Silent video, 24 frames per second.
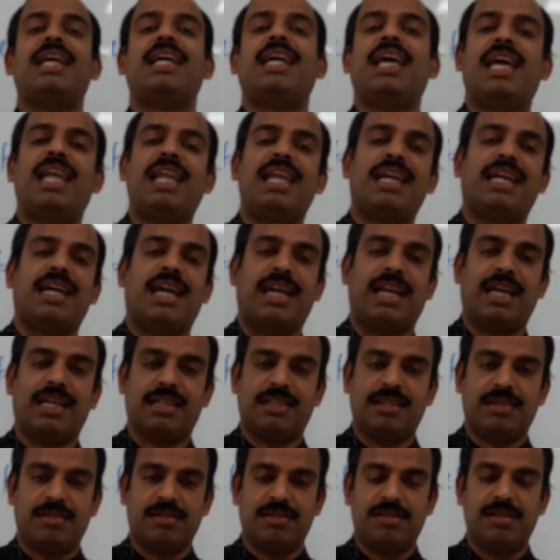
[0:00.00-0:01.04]
carrying
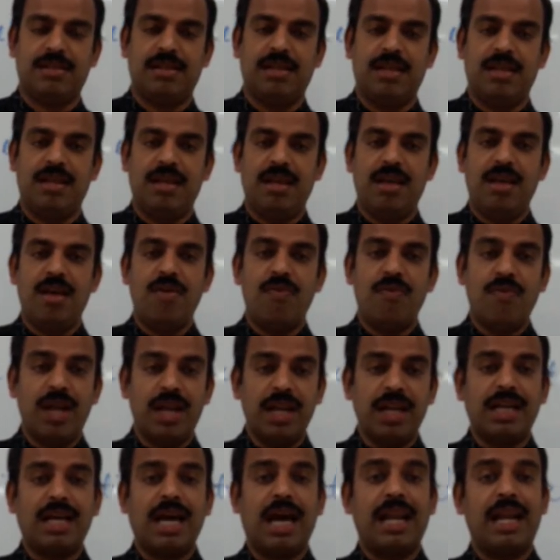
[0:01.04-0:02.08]
conductor
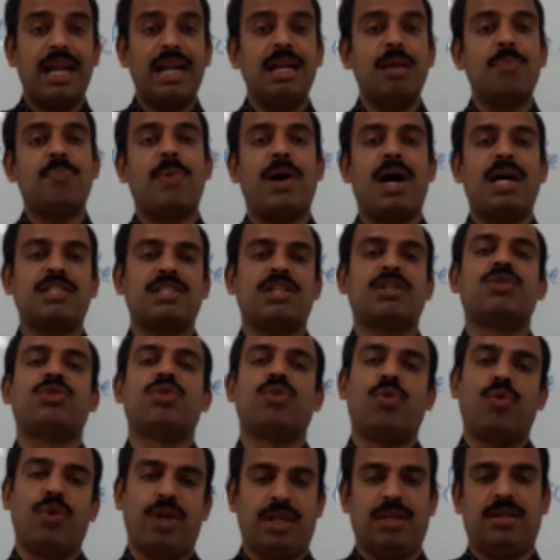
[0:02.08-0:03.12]
when current passing
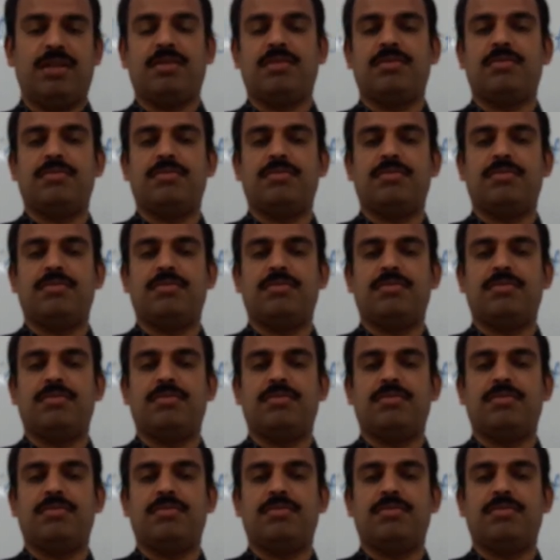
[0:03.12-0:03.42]
through it.